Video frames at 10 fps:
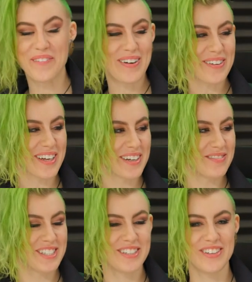welcome
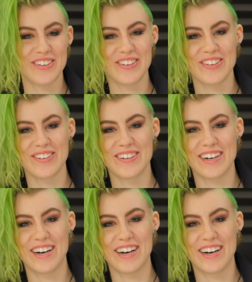to